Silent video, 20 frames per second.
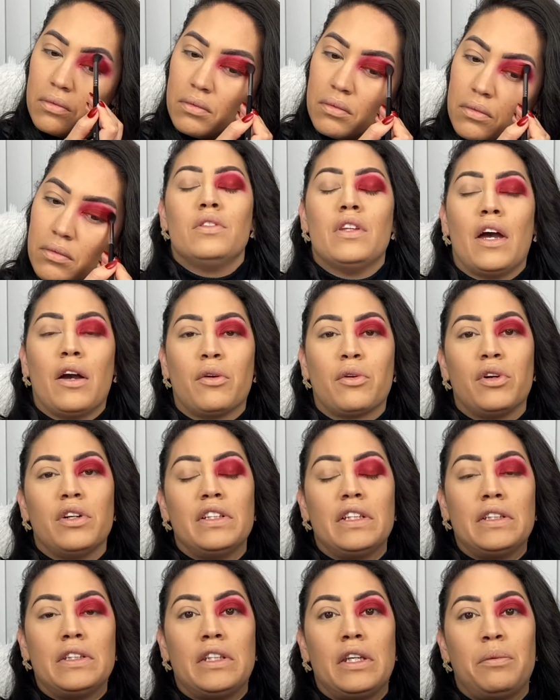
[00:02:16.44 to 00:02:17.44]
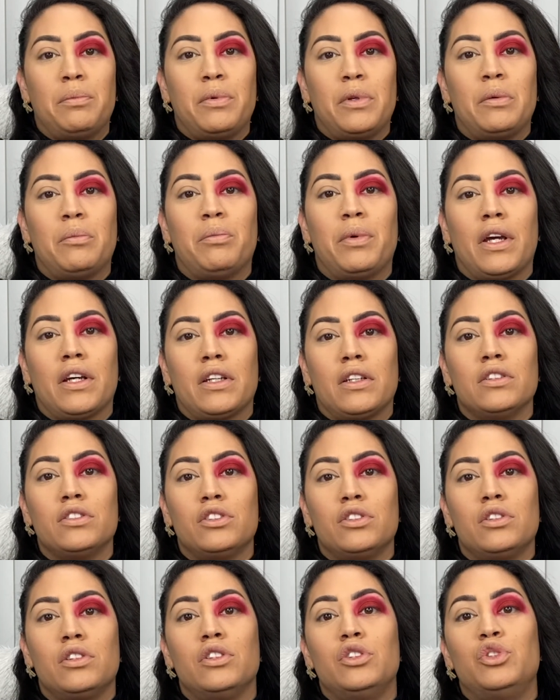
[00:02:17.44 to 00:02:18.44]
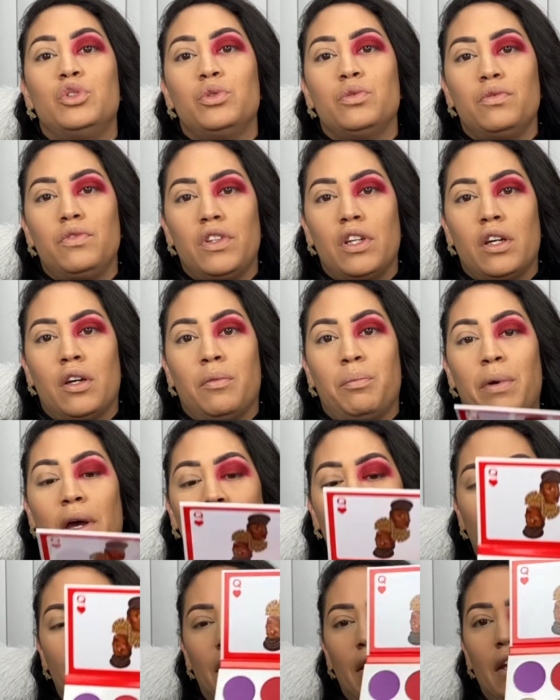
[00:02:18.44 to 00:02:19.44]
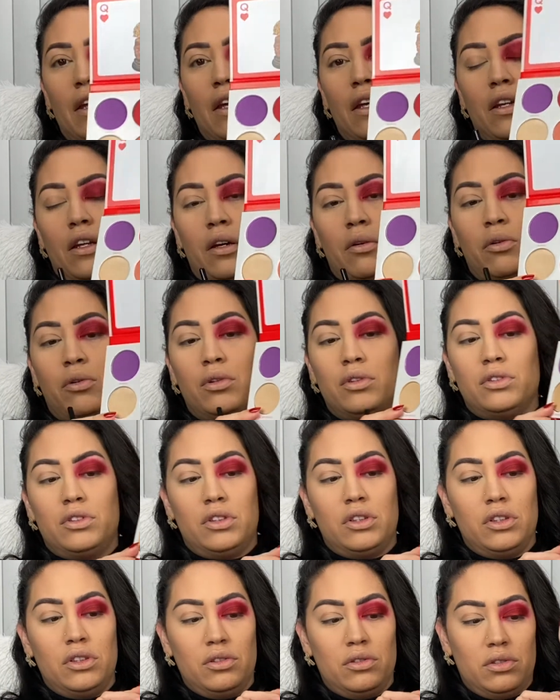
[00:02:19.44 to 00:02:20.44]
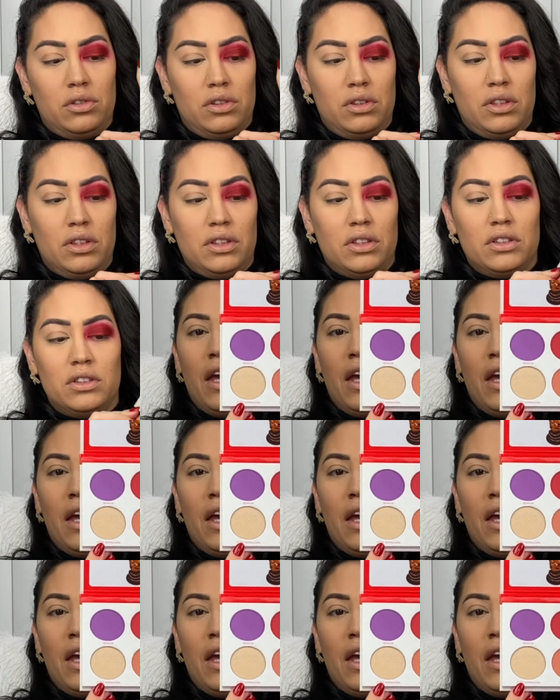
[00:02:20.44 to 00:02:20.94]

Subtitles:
Now I'm going to dip in back into the Juvia palette, and I'm going to use this